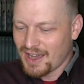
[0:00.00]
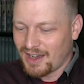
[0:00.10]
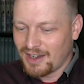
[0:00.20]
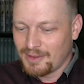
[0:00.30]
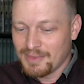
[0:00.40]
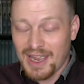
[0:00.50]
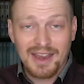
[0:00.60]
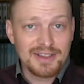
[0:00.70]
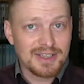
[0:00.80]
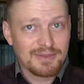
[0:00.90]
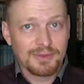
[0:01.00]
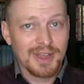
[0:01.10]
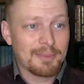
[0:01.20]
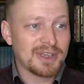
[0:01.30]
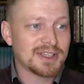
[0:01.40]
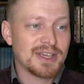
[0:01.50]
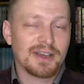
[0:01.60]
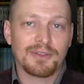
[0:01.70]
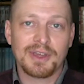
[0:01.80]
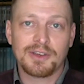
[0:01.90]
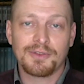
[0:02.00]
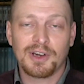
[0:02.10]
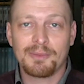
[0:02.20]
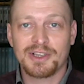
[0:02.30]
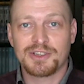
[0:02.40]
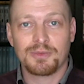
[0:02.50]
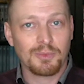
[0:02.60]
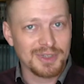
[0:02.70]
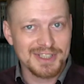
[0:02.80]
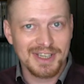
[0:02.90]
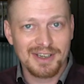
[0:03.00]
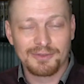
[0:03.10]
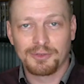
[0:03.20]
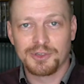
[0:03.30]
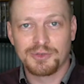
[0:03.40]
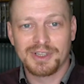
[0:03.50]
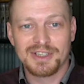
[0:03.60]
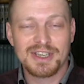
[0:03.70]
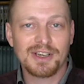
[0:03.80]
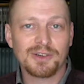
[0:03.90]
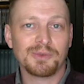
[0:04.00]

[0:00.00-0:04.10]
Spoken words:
And with that being said, thank you very much once again for joining us here.